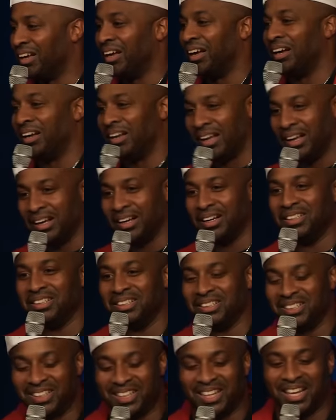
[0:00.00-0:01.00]
I, I,
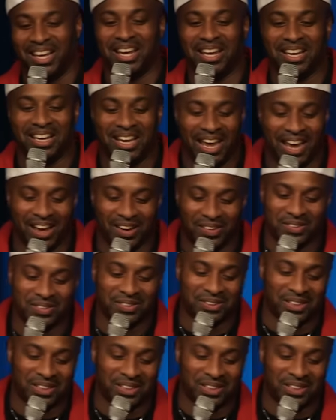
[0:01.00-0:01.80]
understand now.